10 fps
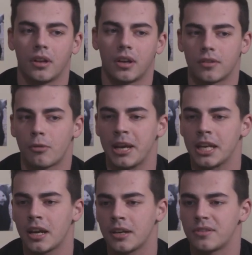In
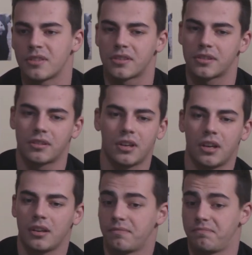Romania, you just
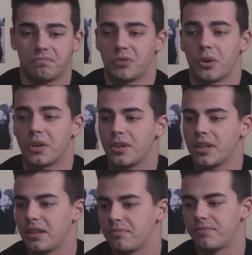go to uni,